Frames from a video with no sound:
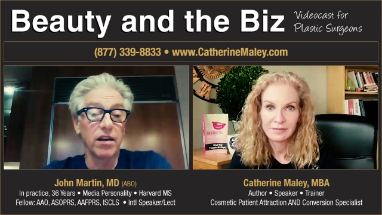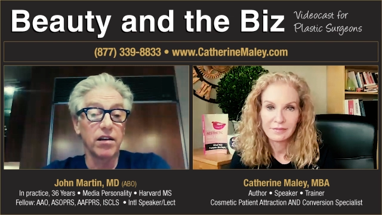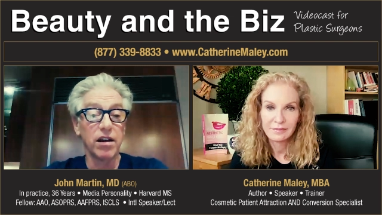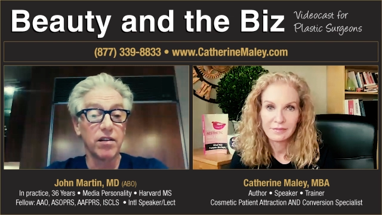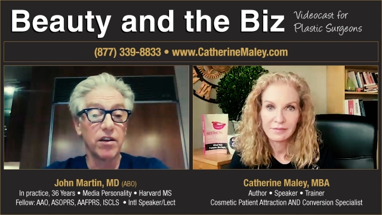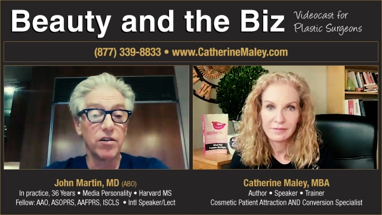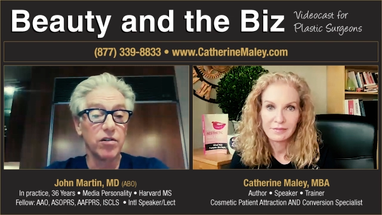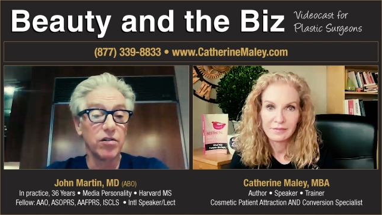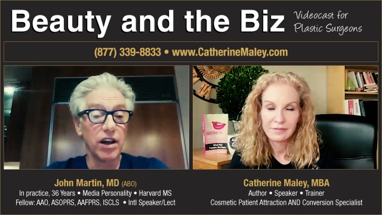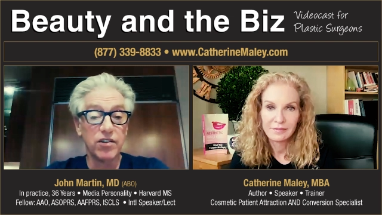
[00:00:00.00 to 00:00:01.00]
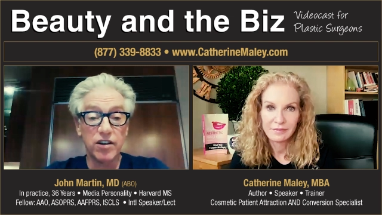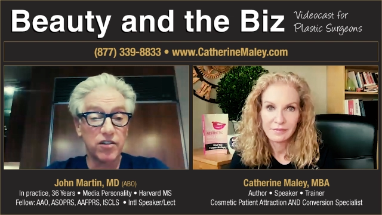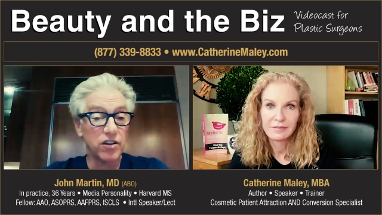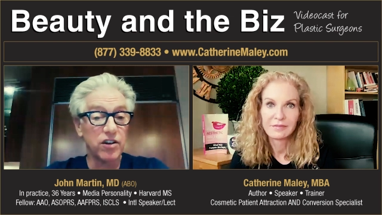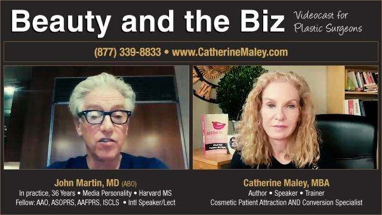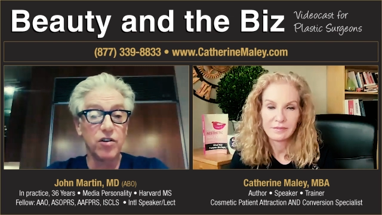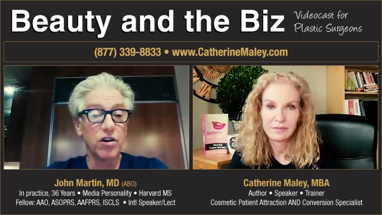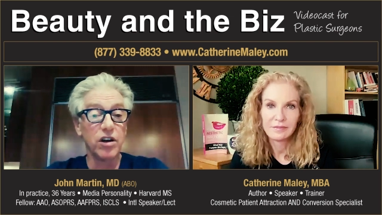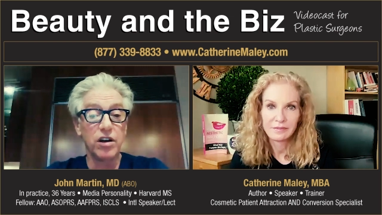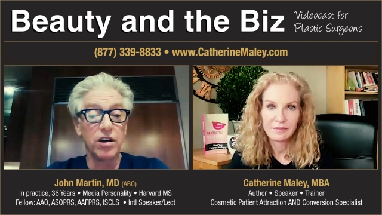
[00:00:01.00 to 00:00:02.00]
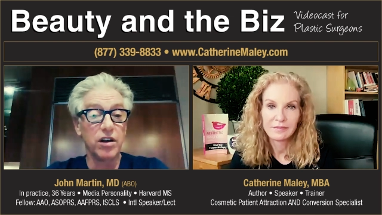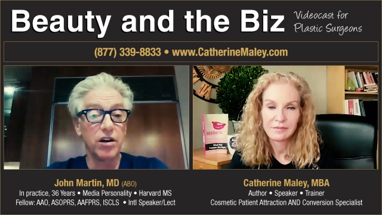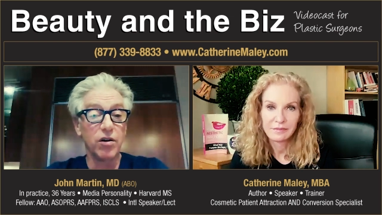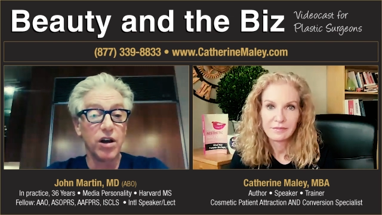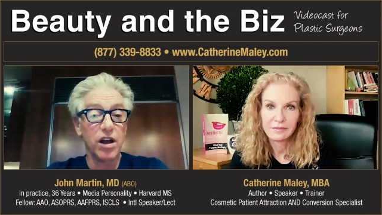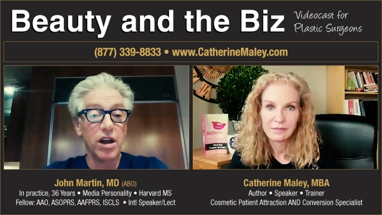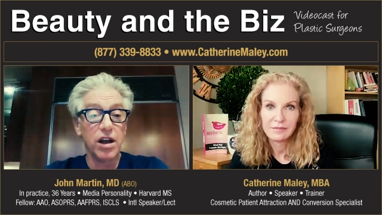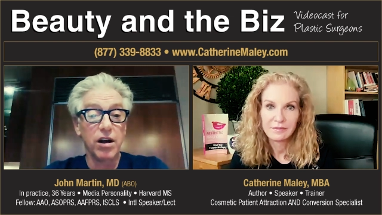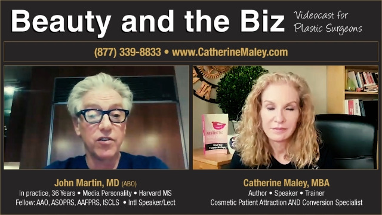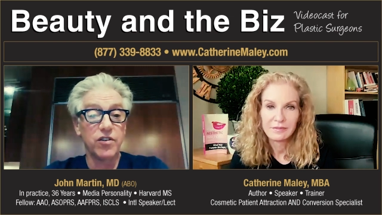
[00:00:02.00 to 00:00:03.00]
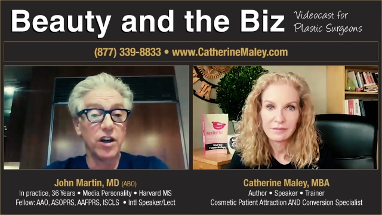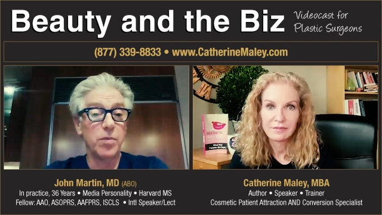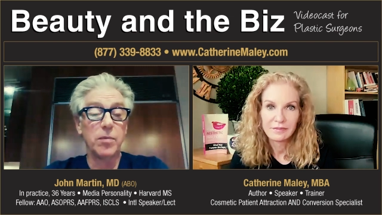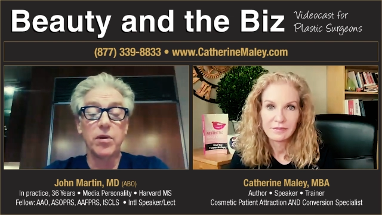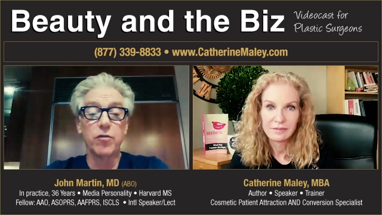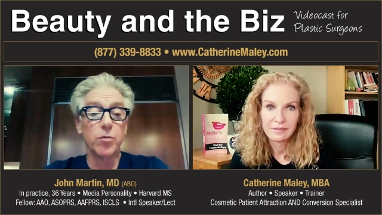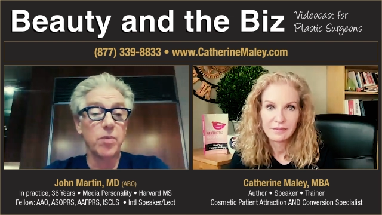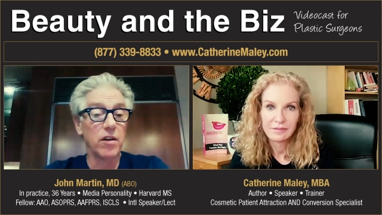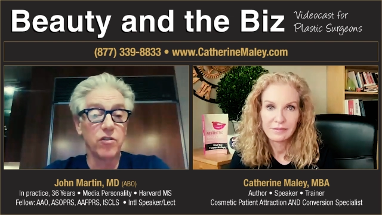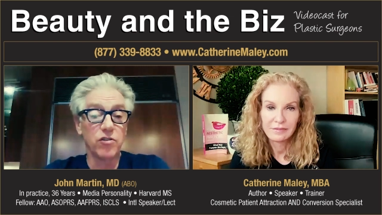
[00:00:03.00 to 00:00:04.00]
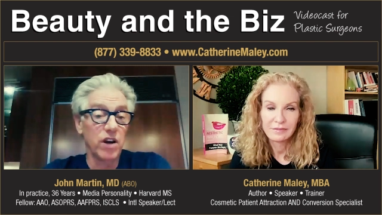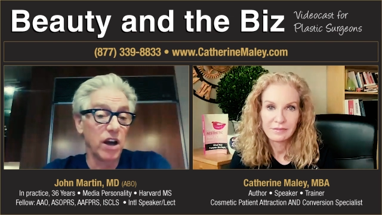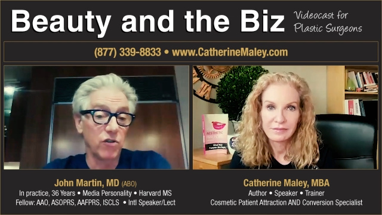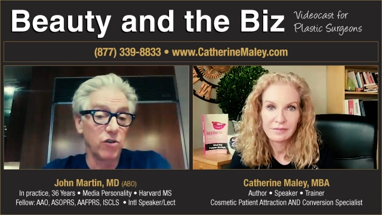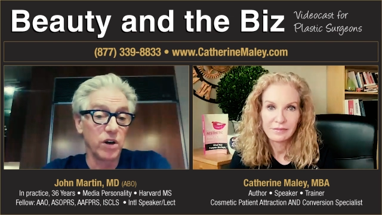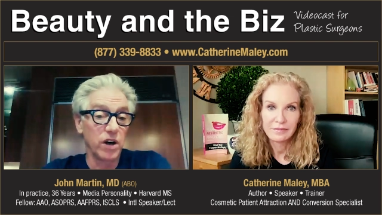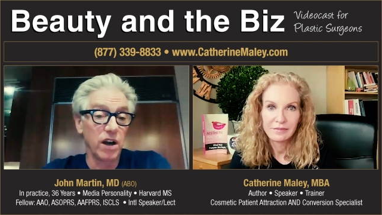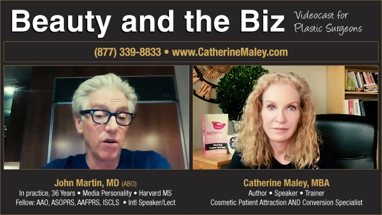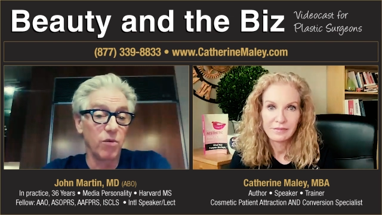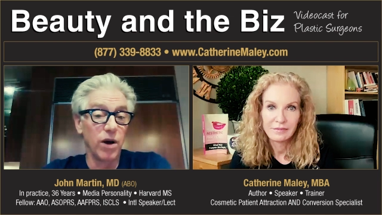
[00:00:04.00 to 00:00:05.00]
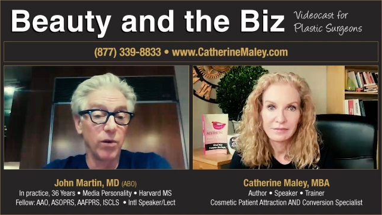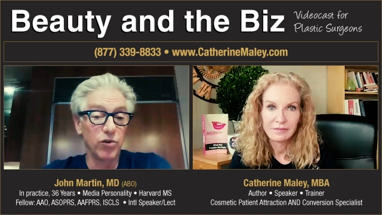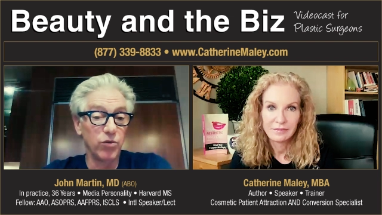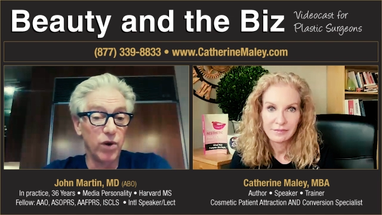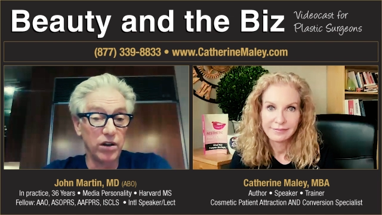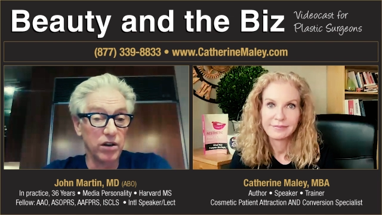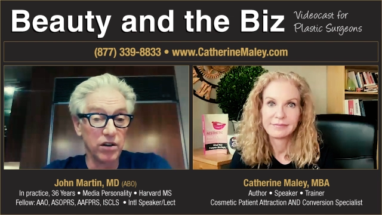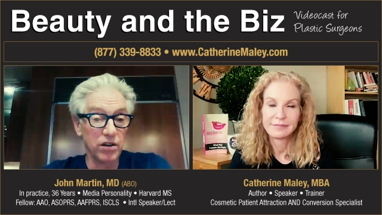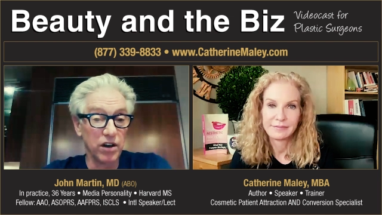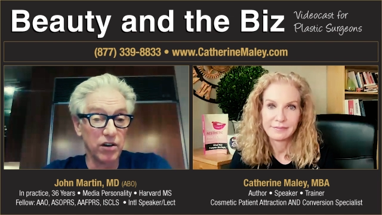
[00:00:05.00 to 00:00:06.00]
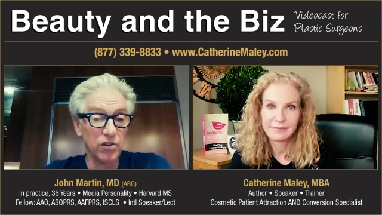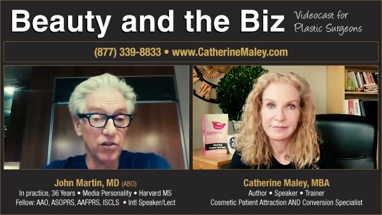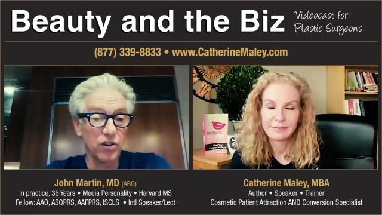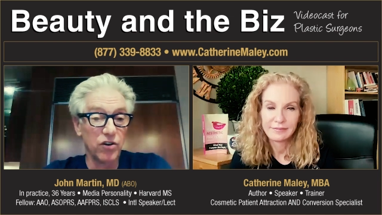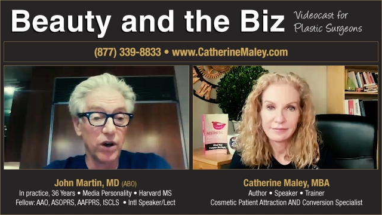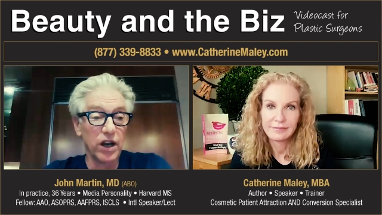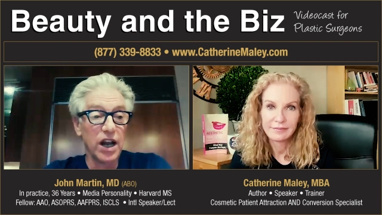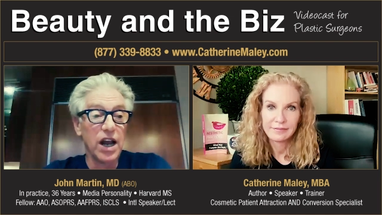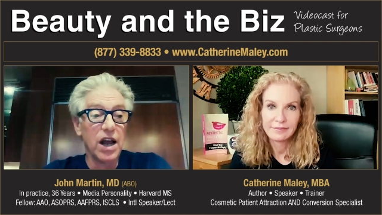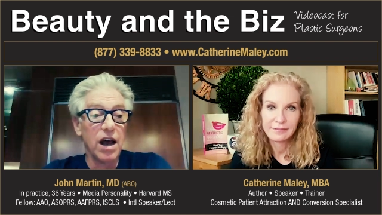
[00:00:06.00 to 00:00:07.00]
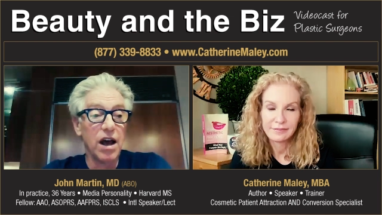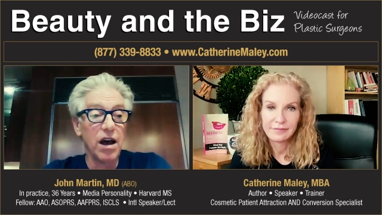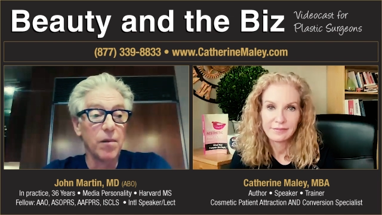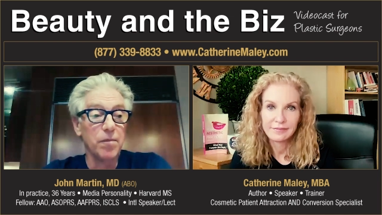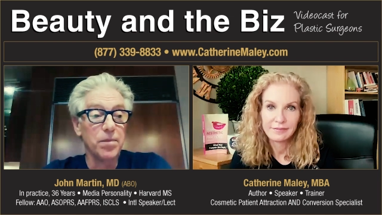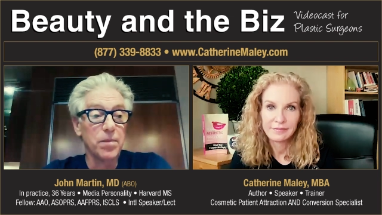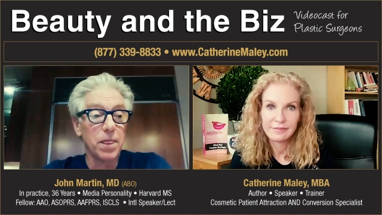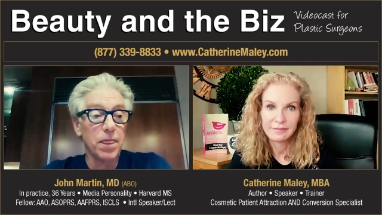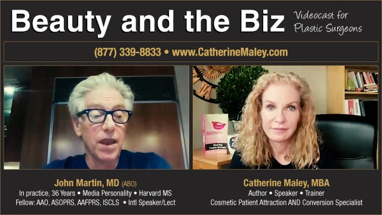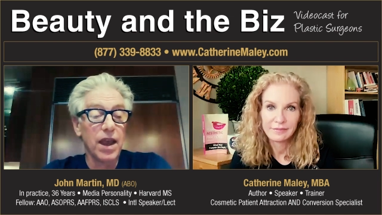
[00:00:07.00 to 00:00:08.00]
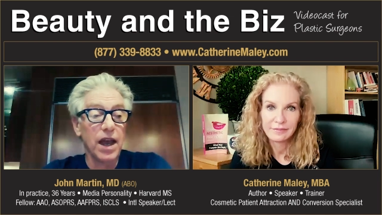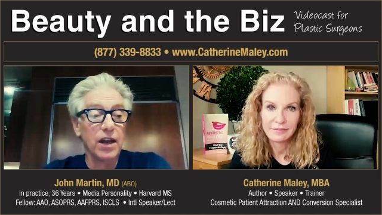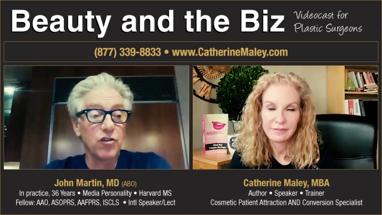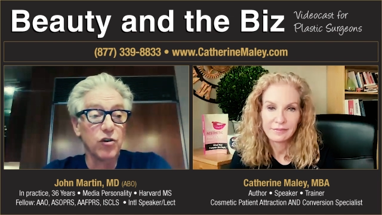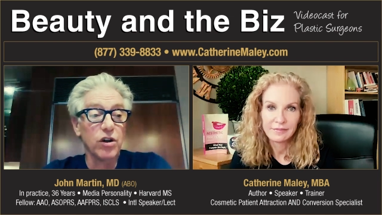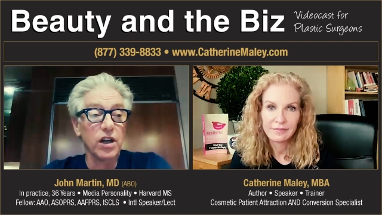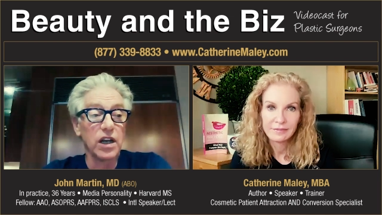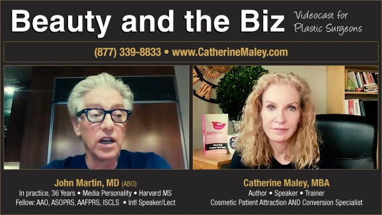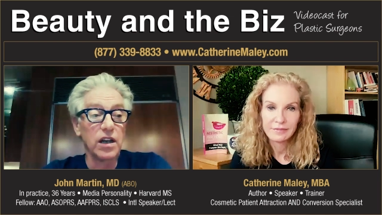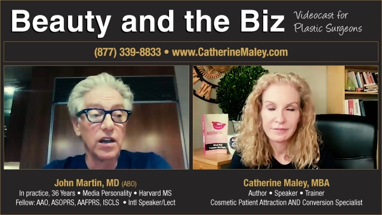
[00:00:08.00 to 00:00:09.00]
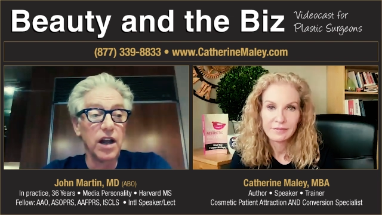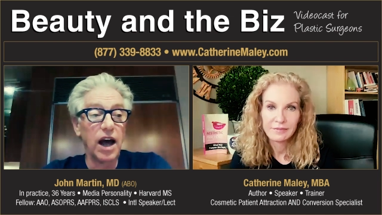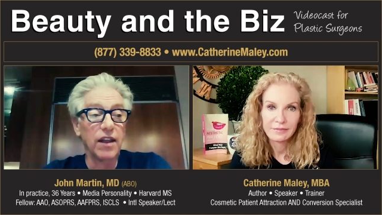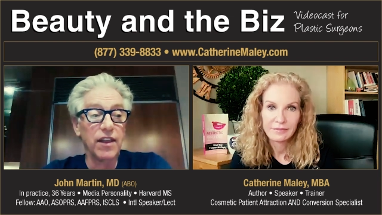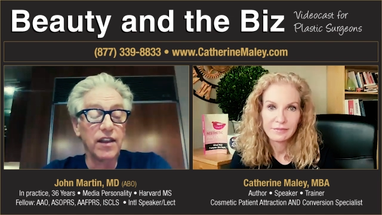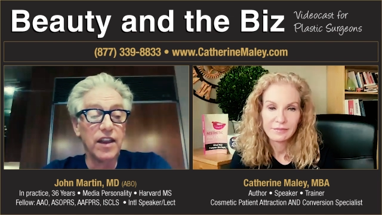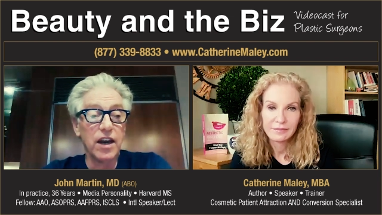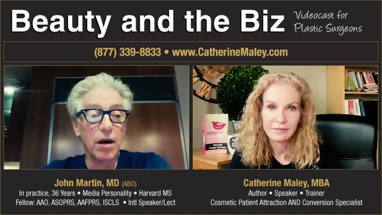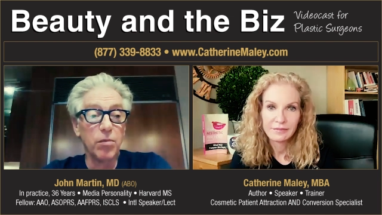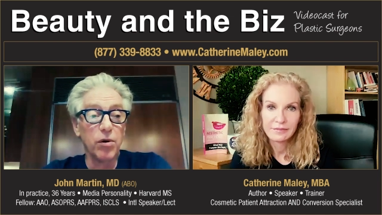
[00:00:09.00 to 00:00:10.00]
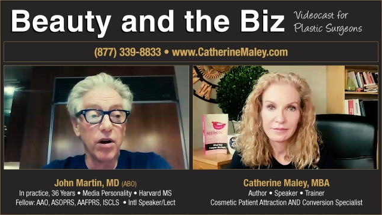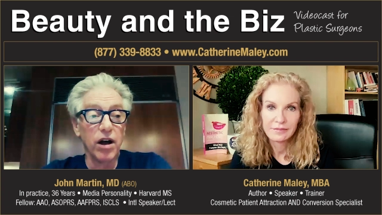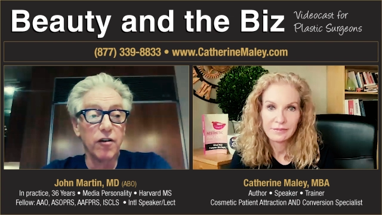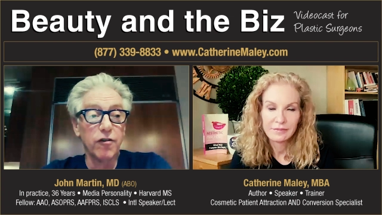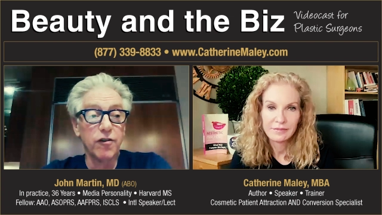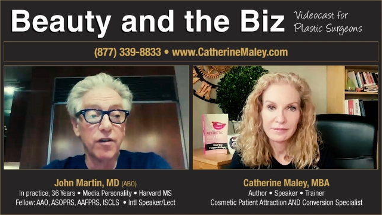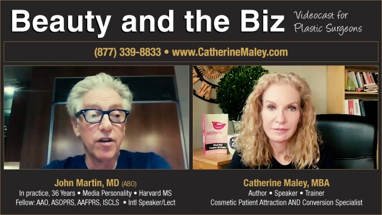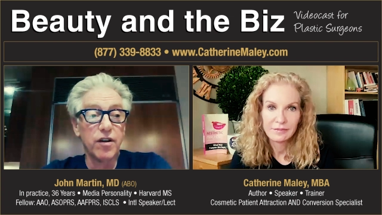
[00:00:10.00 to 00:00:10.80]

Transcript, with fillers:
Speaker 1: thing. I think your elasticity is good. You know, I always say to people, if it bothers you now, do it now. Why would you wait another 10 years to do it? And certainly, I think the number of,